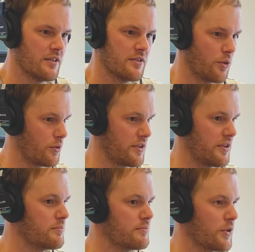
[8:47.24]
talk to
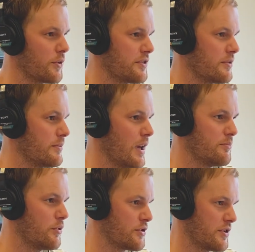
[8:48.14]
them
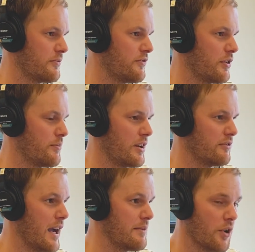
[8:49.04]
and push them for a better
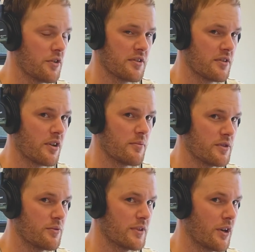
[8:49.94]
rate. Most of the time
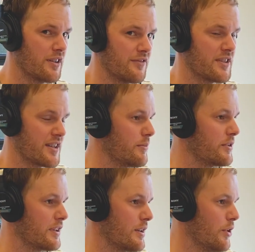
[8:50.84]
they'll give you
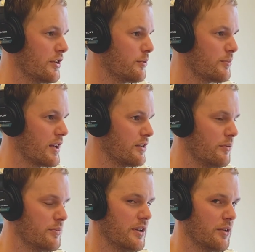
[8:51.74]
something. It might not be a
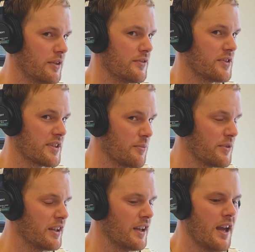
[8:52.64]
lot, but they'll give you
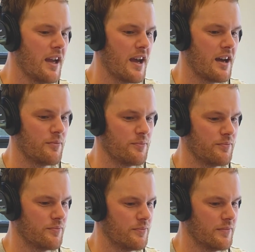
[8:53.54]
something. If
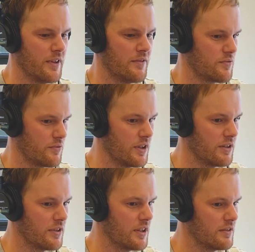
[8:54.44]
it's really,
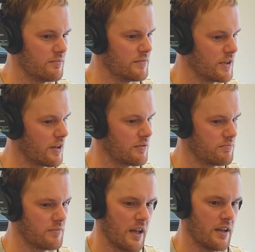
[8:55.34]
really, you know,
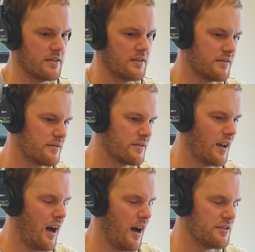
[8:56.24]

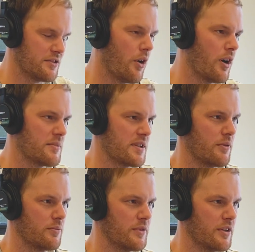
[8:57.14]
hard times,
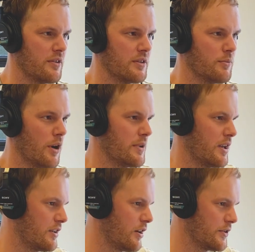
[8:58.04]
they'll, you know, you might be able
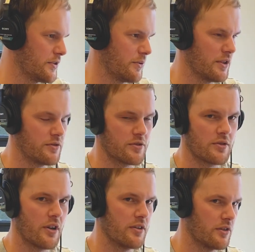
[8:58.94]
to go onto an interest
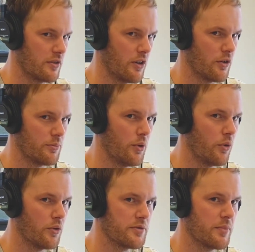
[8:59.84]
only or on a
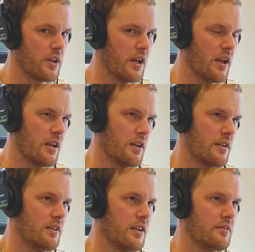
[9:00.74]
pause. But
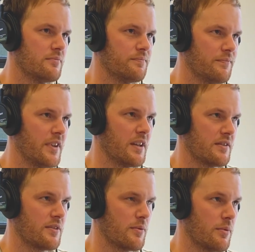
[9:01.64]
again,
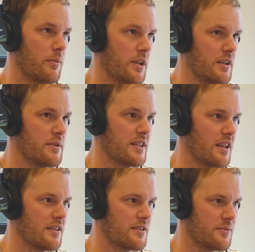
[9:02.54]
that's we probably to be
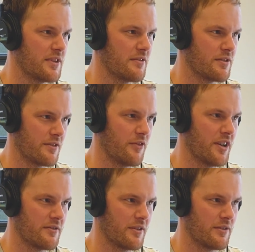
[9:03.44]
seeking some serious
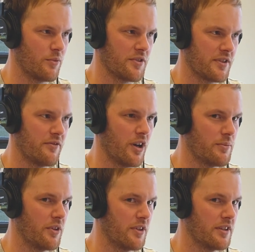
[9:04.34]
advice around what's the
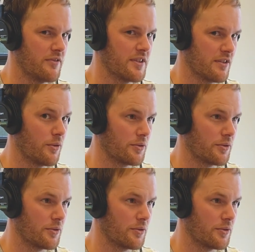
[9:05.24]
viability of this long